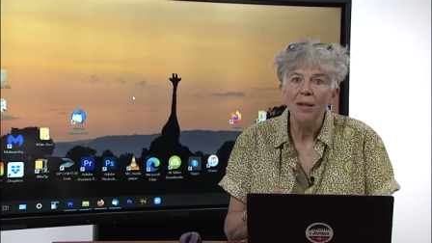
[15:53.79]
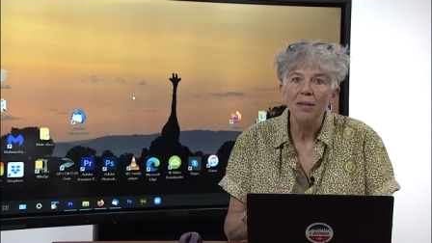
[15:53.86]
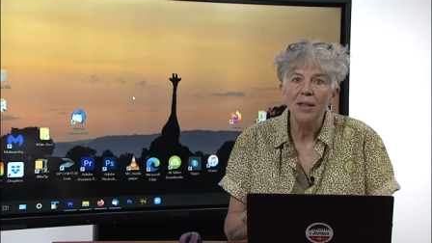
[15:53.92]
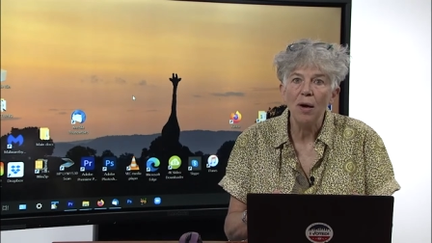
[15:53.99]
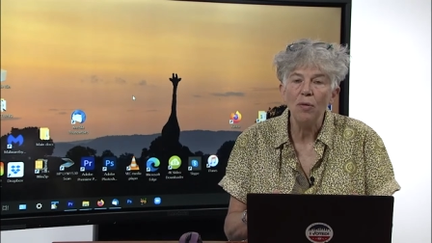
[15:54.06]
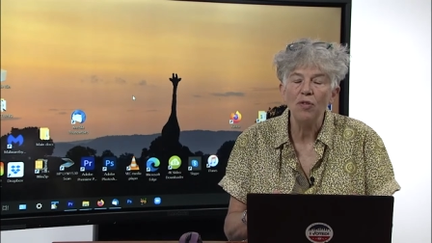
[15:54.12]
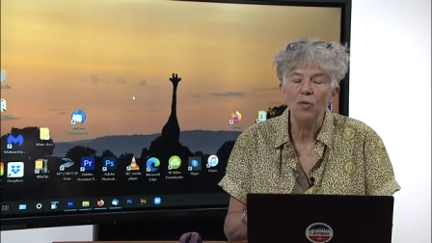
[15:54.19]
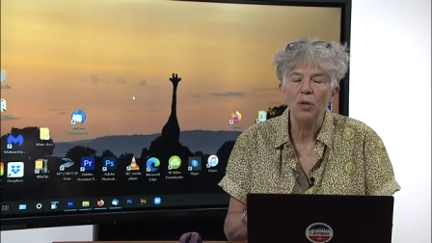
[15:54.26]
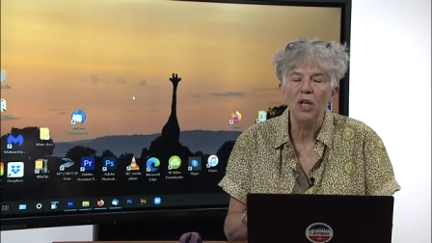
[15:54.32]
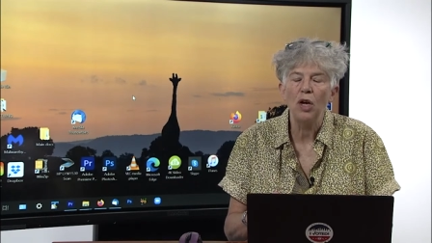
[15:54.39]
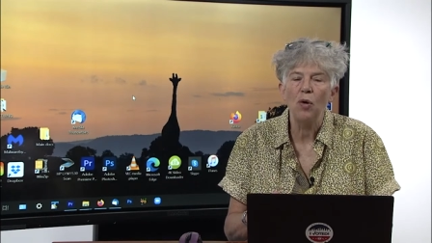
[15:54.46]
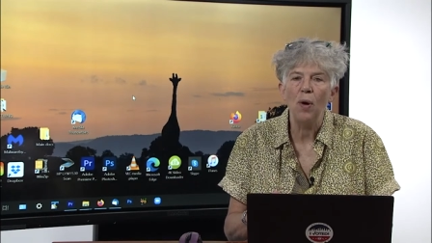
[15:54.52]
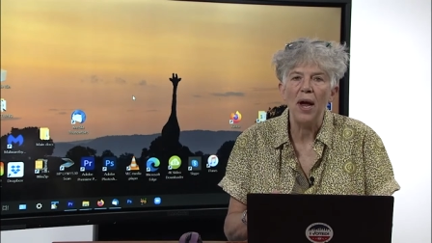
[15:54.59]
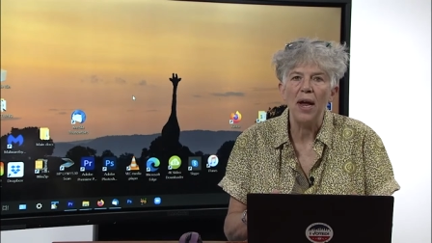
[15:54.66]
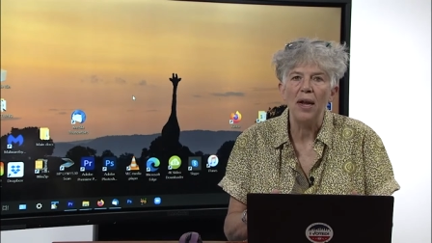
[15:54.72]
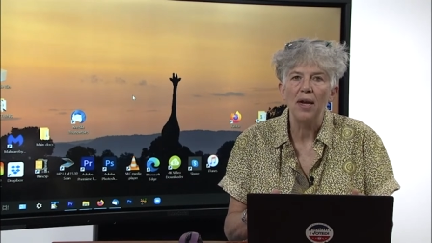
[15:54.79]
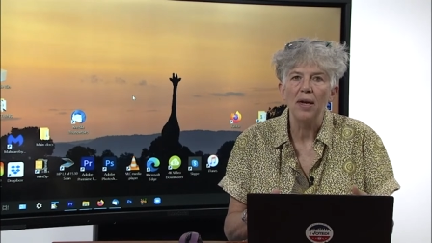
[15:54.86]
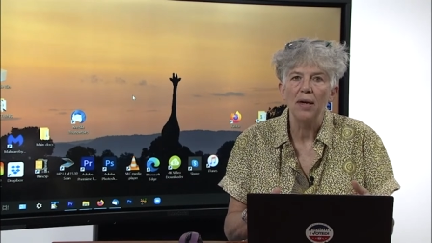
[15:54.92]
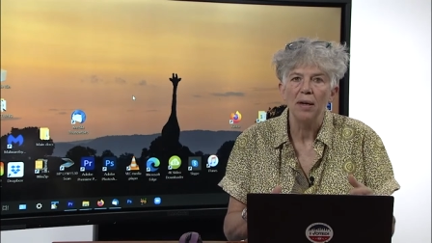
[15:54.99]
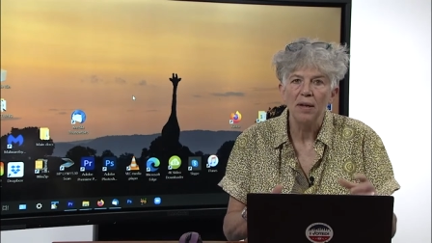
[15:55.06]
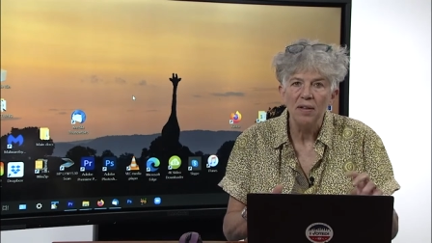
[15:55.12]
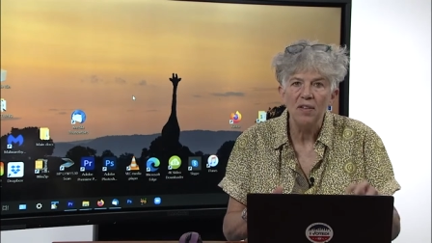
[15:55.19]
that was really great,
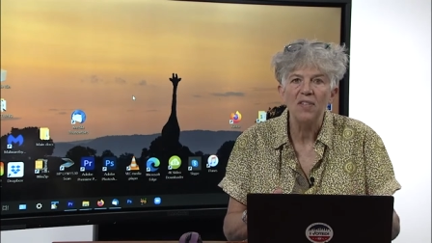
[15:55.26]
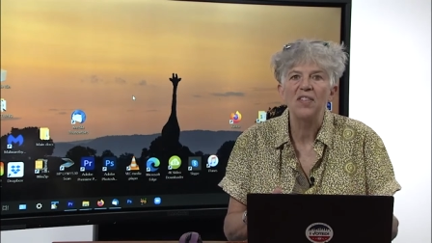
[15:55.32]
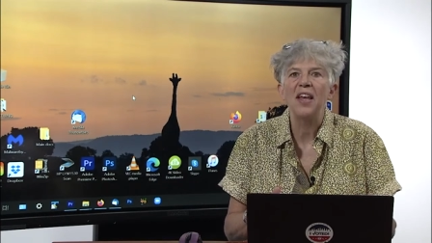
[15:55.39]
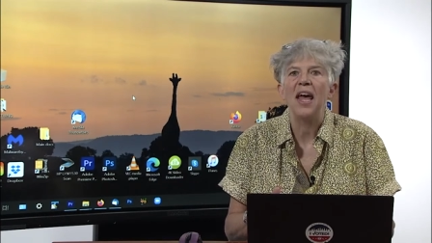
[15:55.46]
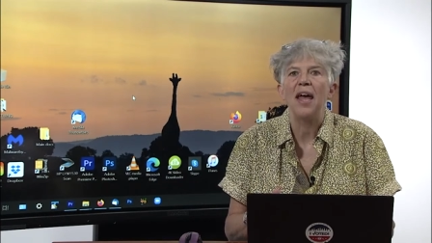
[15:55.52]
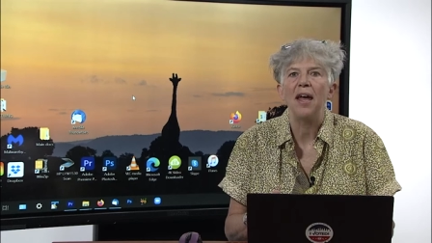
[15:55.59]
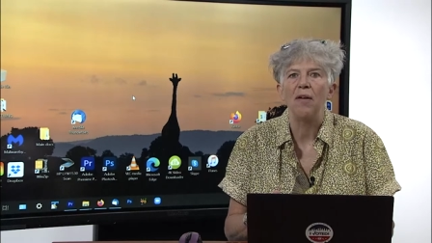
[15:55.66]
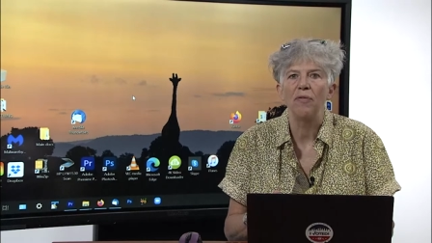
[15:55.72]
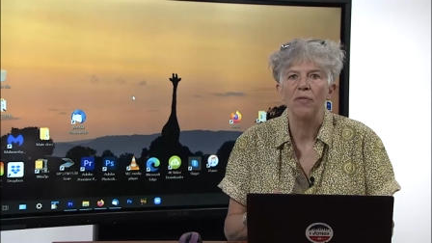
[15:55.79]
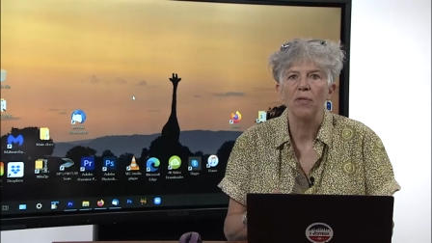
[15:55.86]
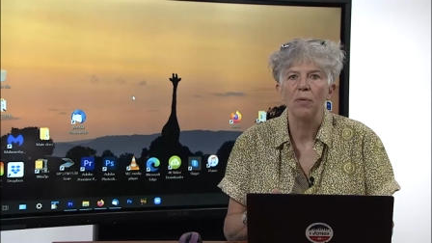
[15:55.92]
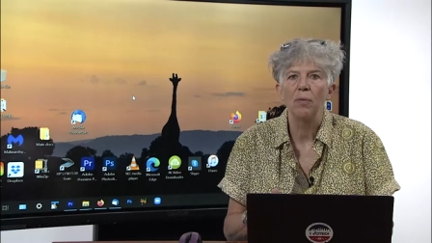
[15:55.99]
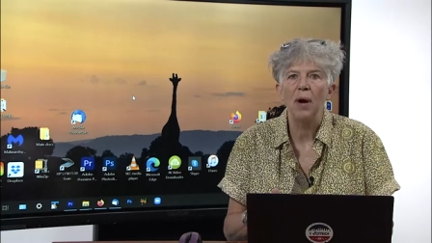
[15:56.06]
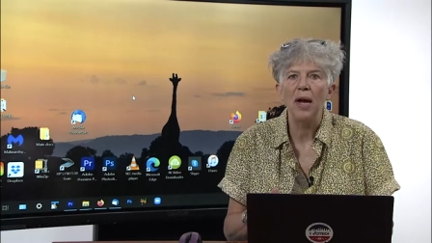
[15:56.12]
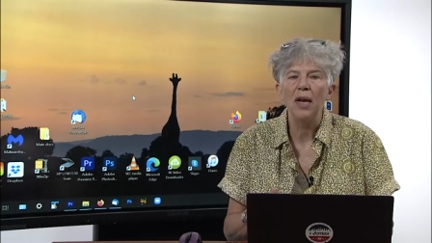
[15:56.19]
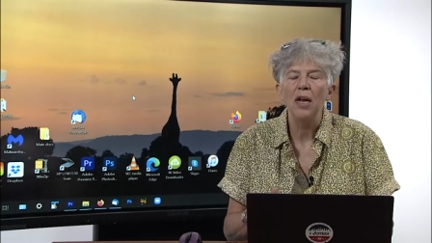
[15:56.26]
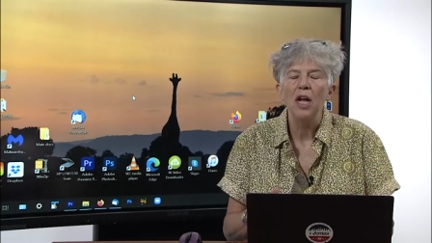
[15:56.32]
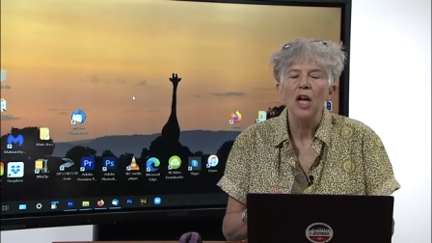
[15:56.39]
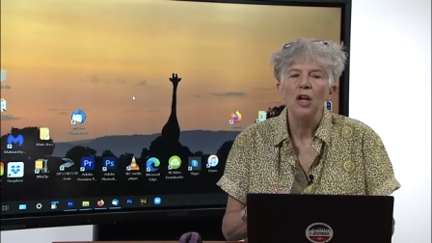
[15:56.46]
save, right?